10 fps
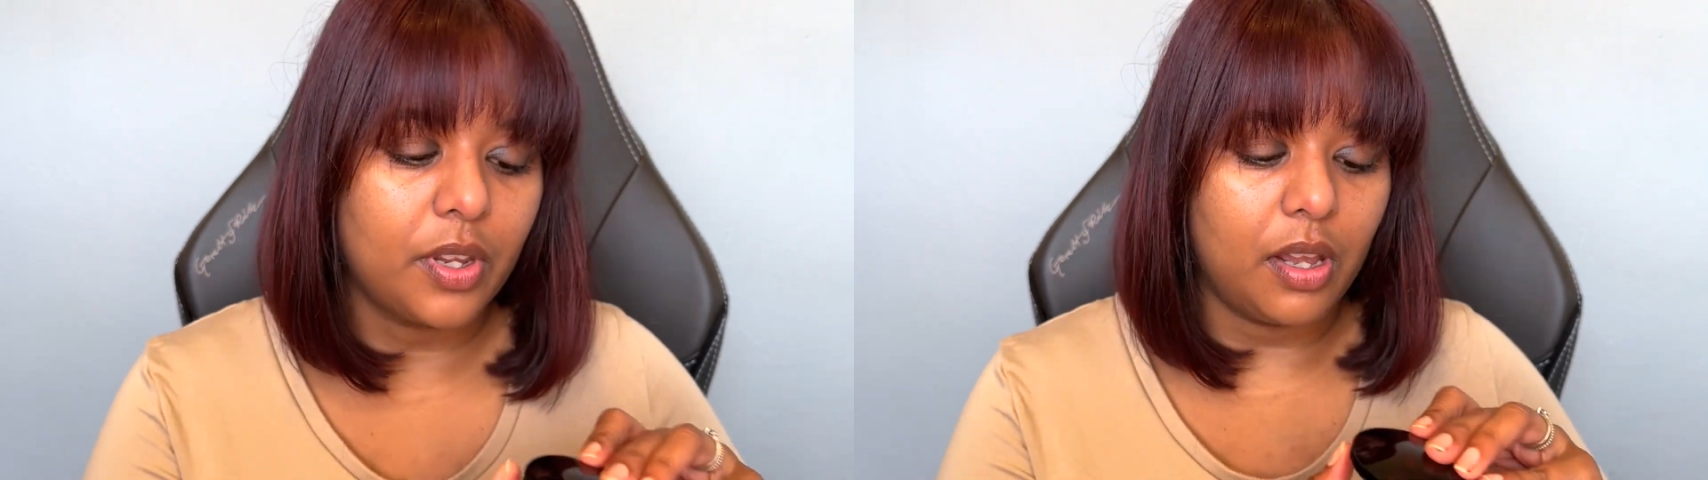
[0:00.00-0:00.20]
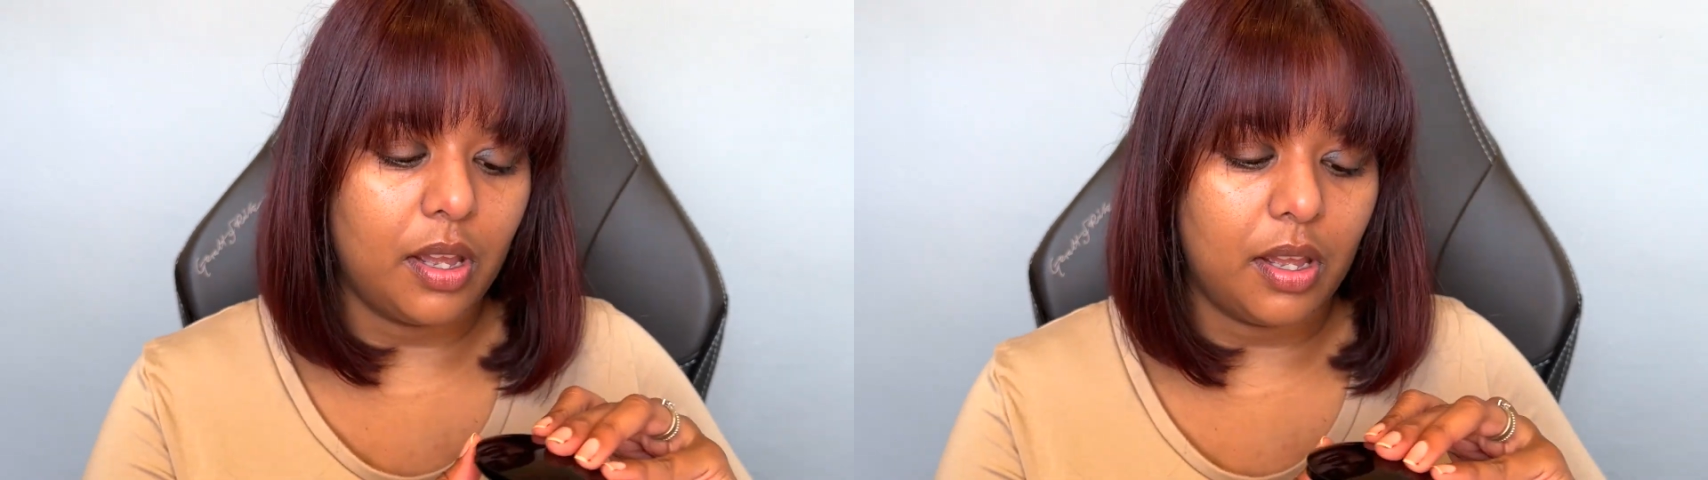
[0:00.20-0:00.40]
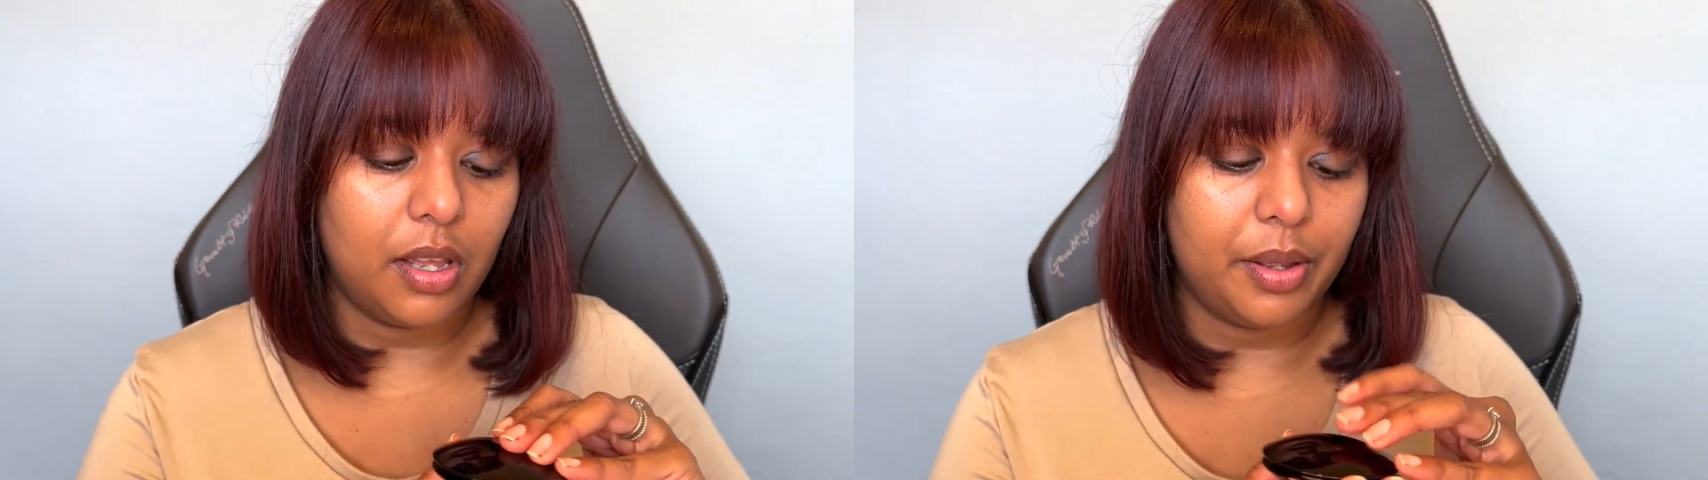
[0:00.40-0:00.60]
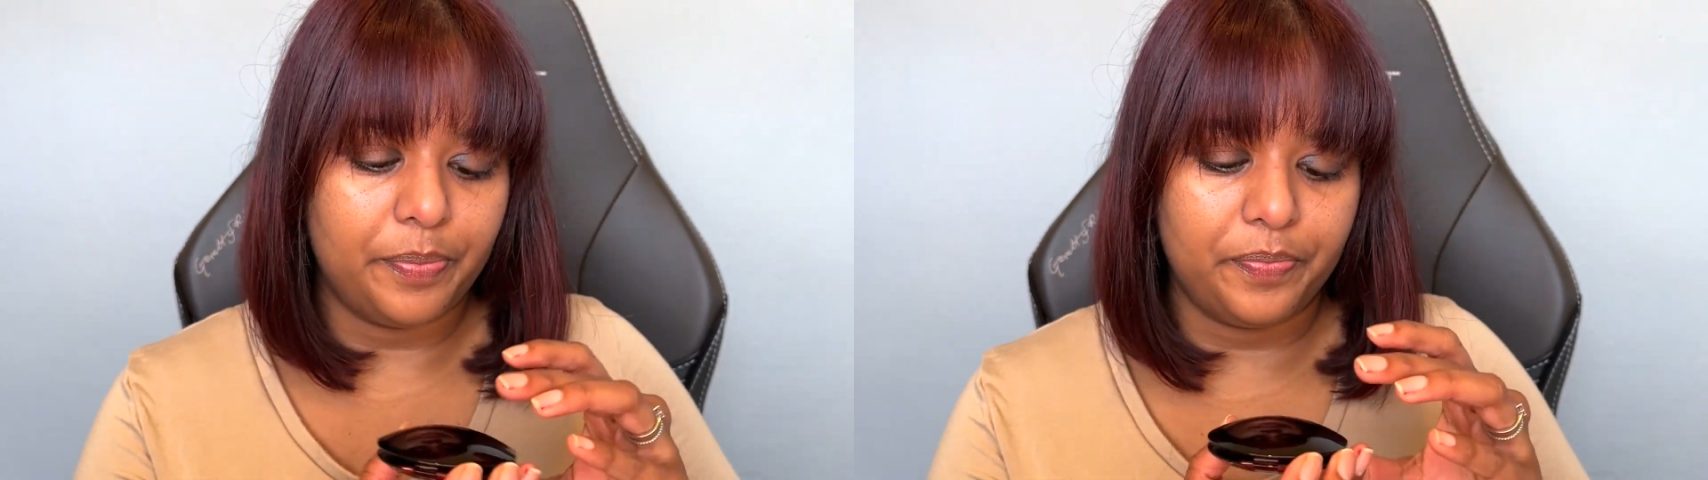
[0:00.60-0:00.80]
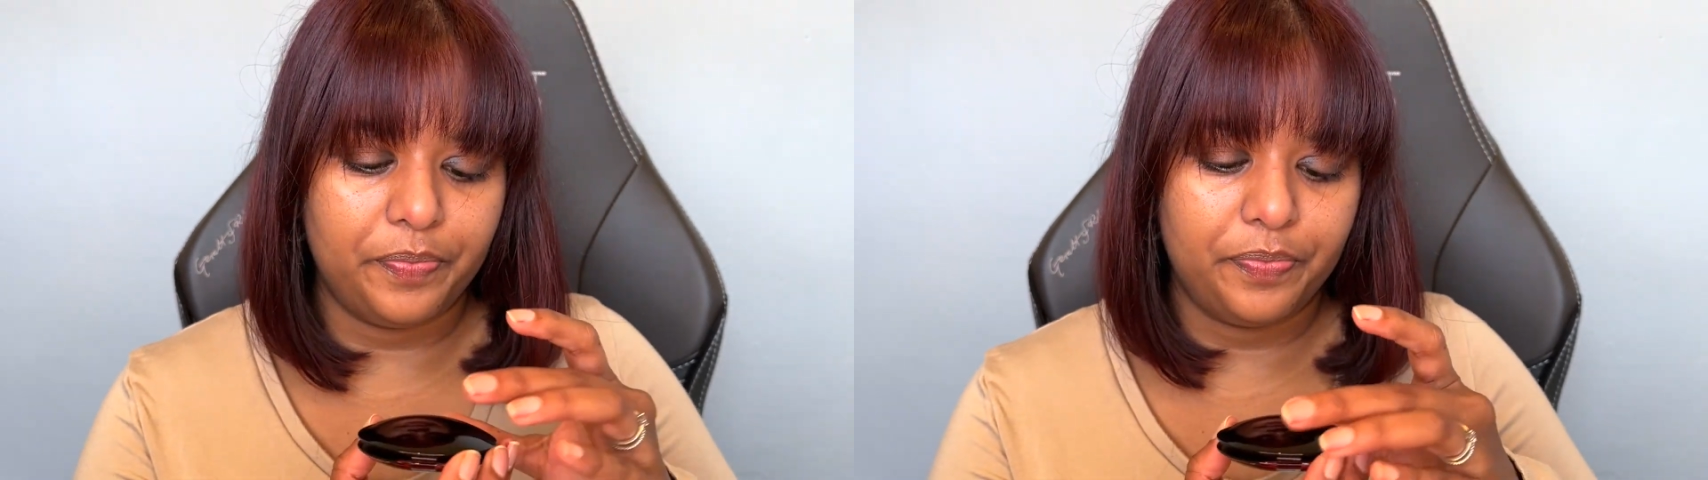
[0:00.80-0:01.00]

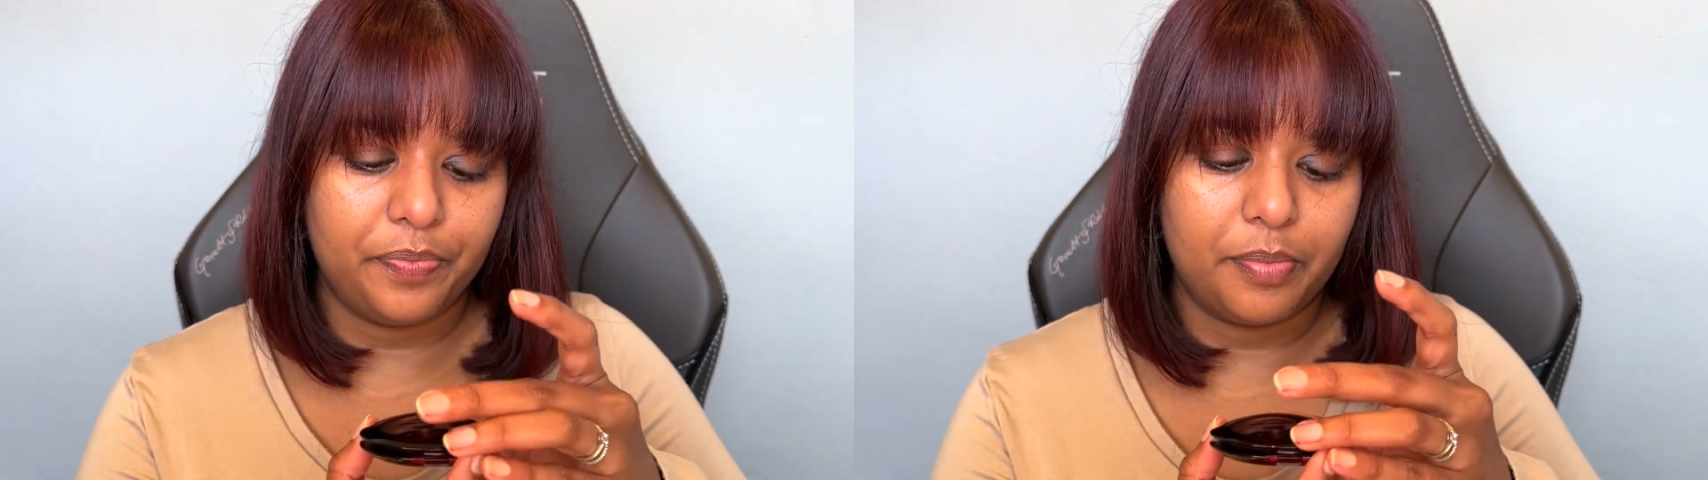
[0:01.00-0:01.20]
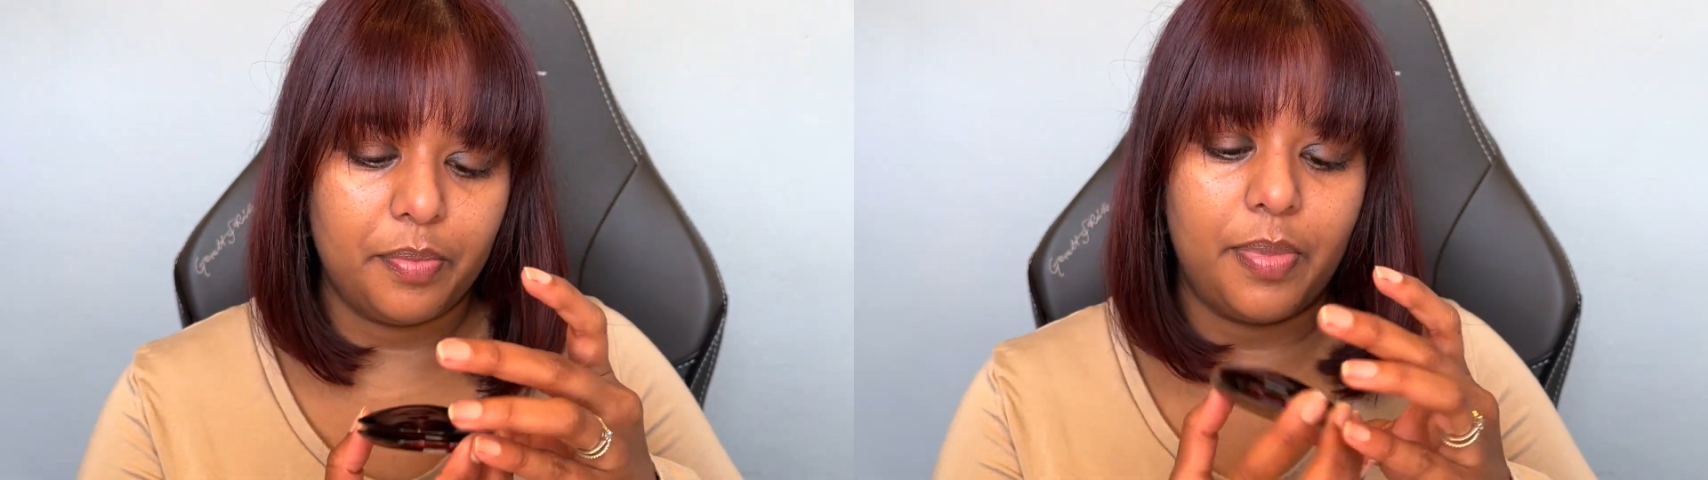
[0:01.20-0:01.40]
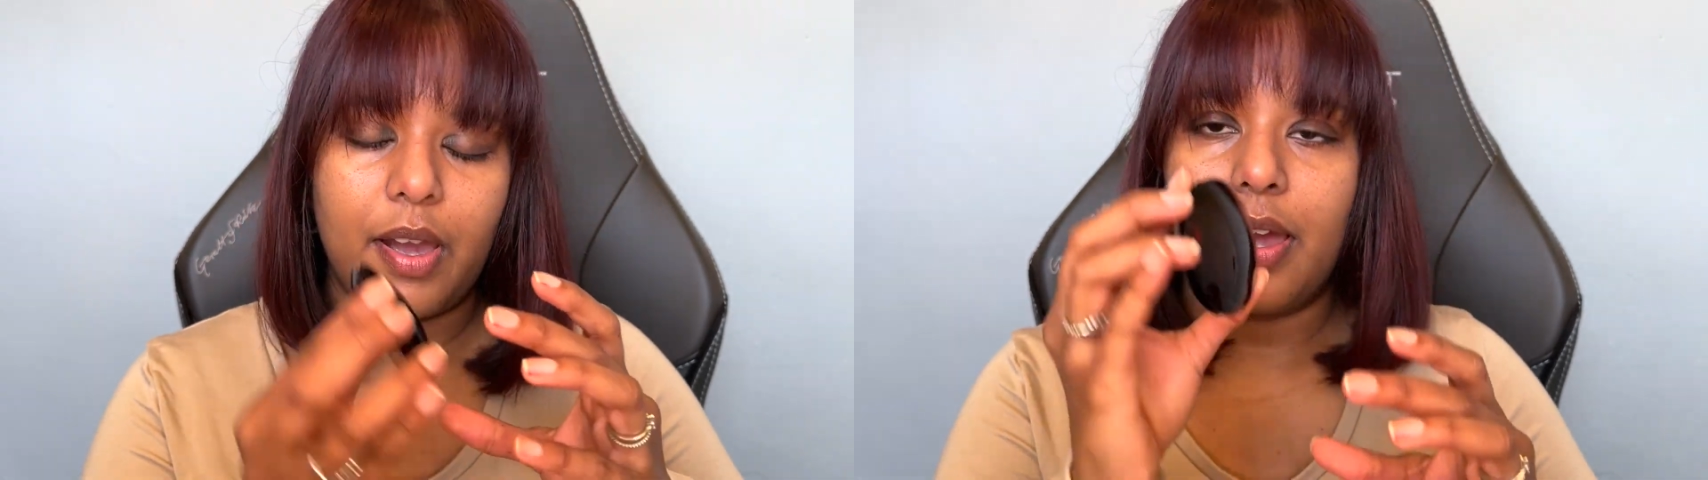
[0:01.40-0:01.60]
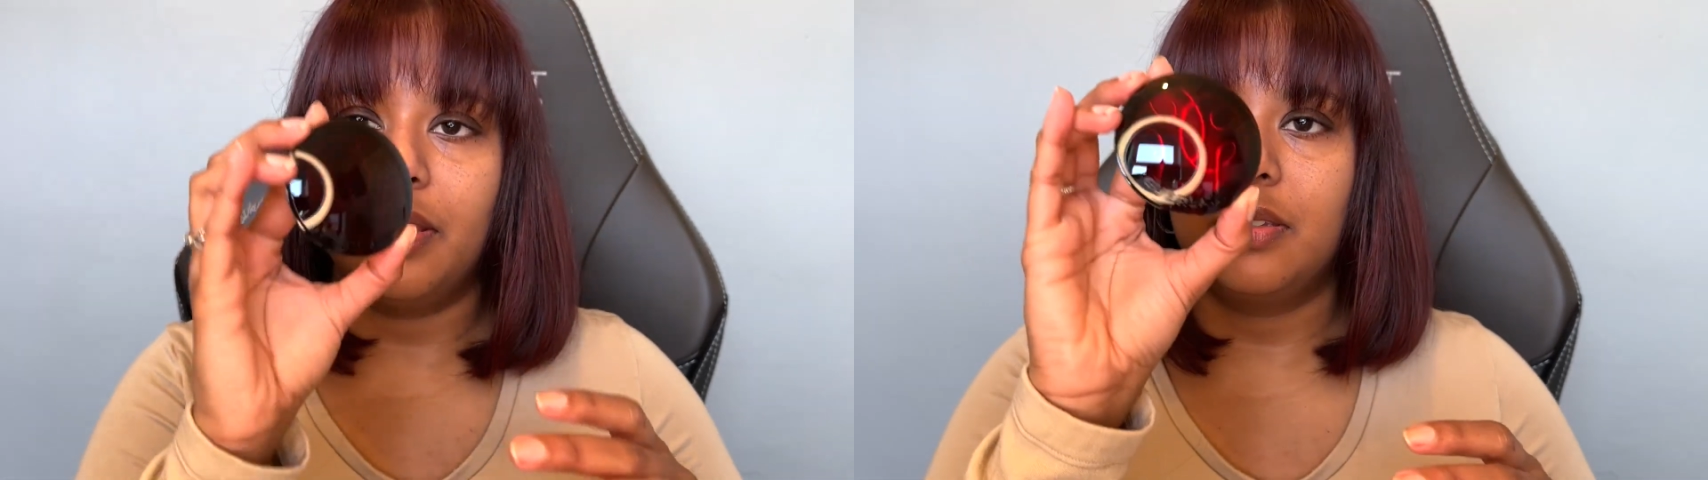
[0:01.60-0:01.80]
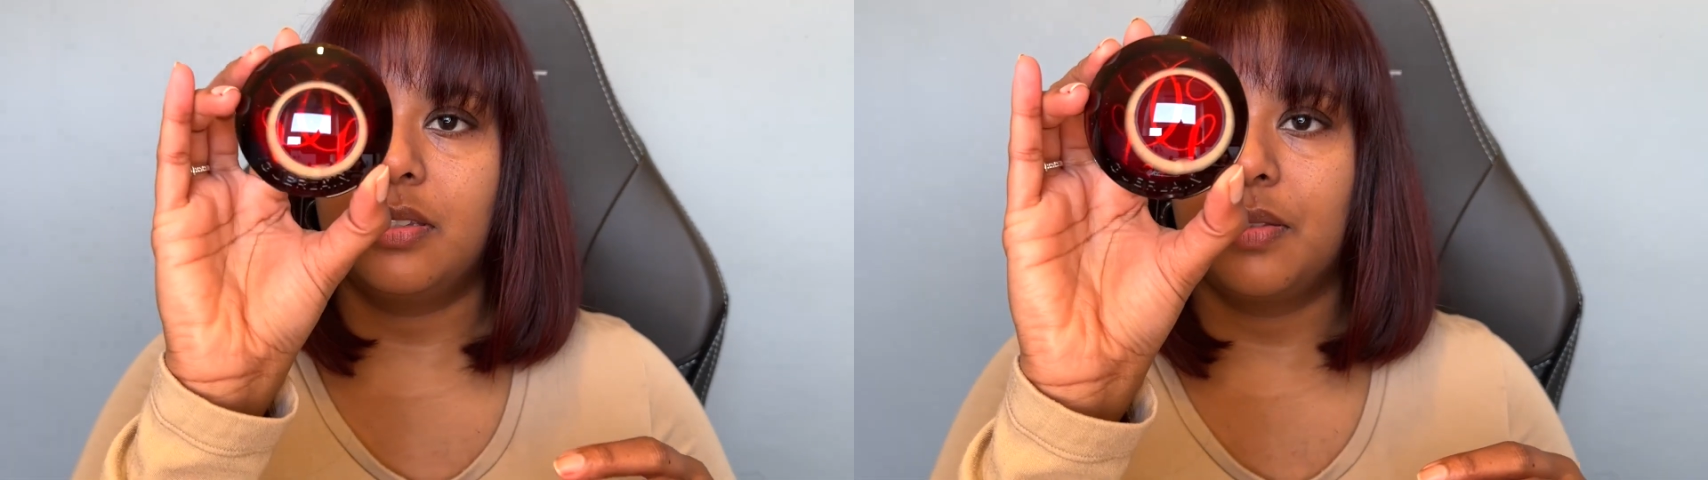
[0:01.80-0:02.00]

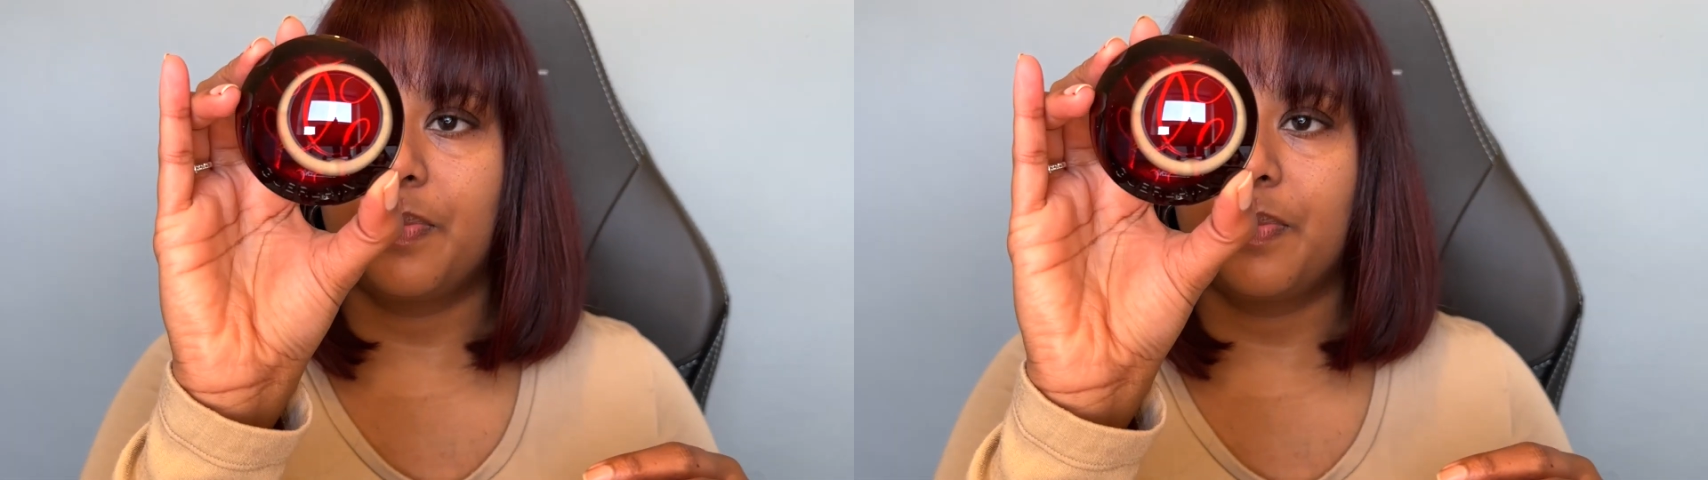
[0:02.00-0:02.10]
but